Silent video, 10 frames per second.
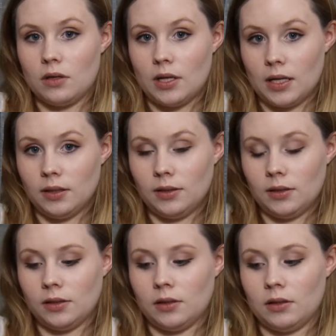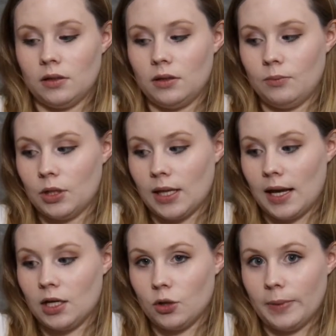this, put
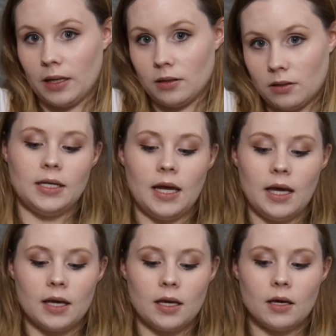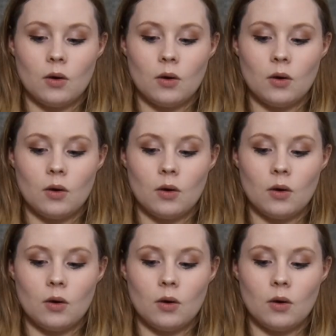that in your bin. Take